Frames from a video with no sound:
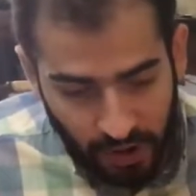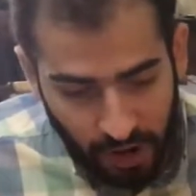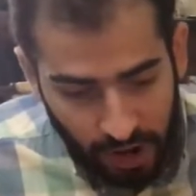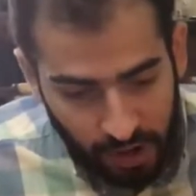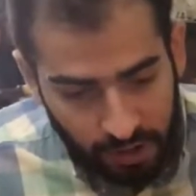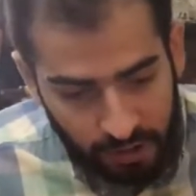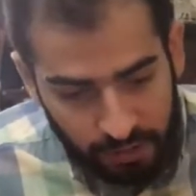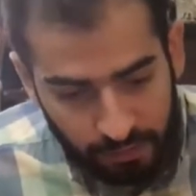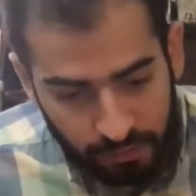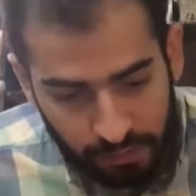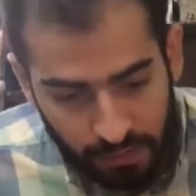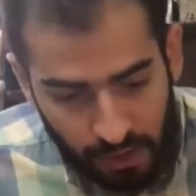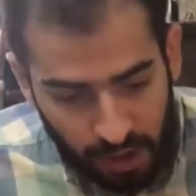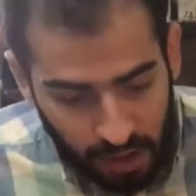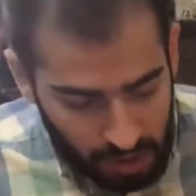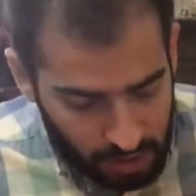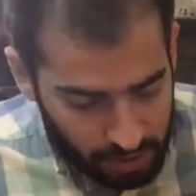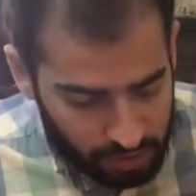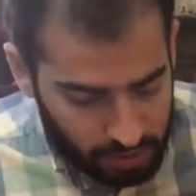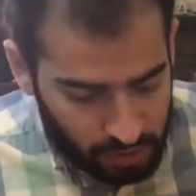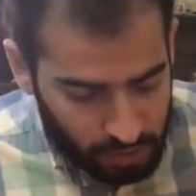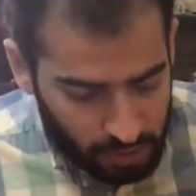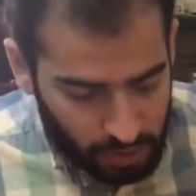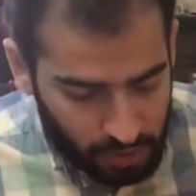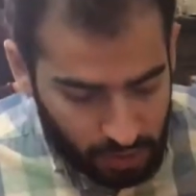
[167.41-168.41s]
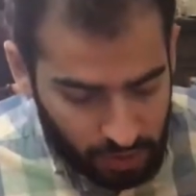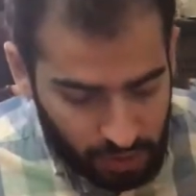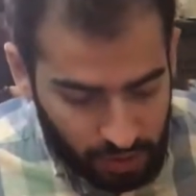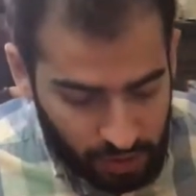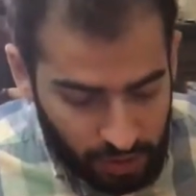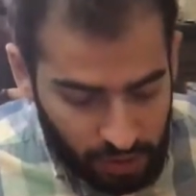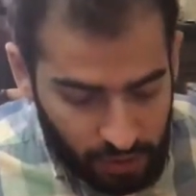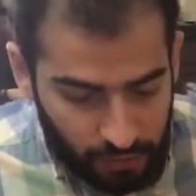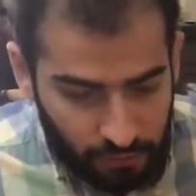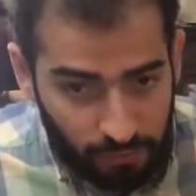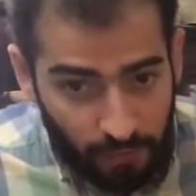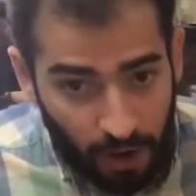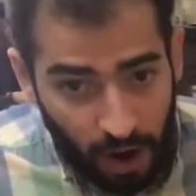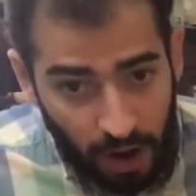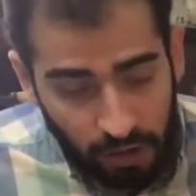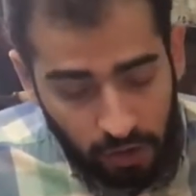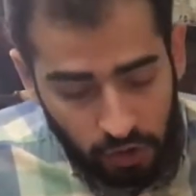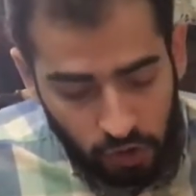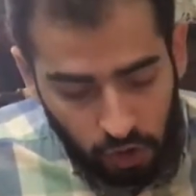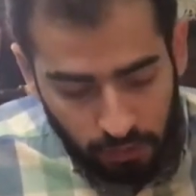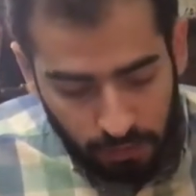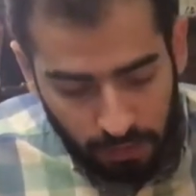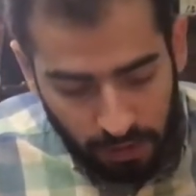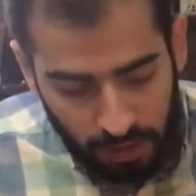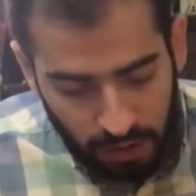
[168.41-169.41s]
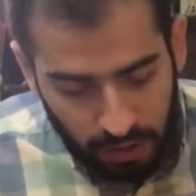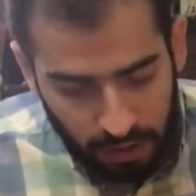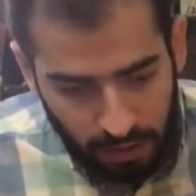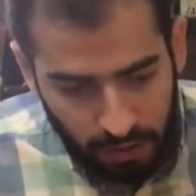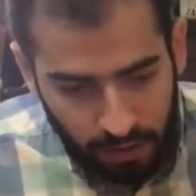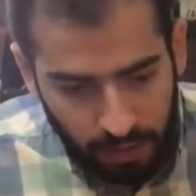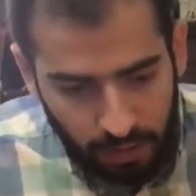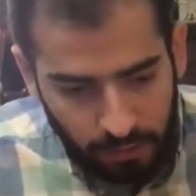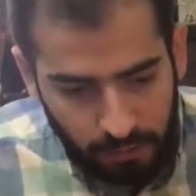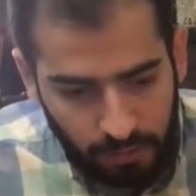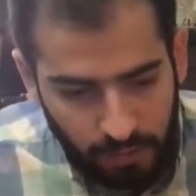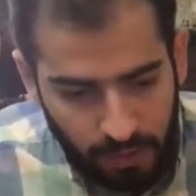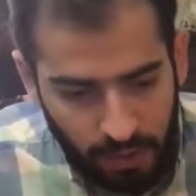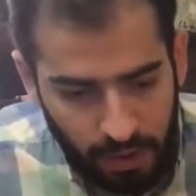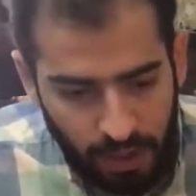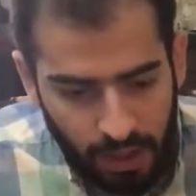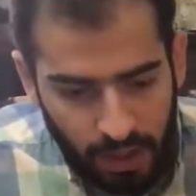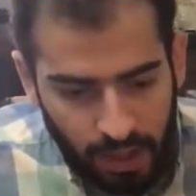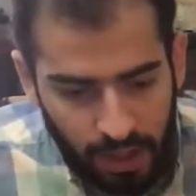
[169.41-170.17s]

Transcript: Right. So white should be here.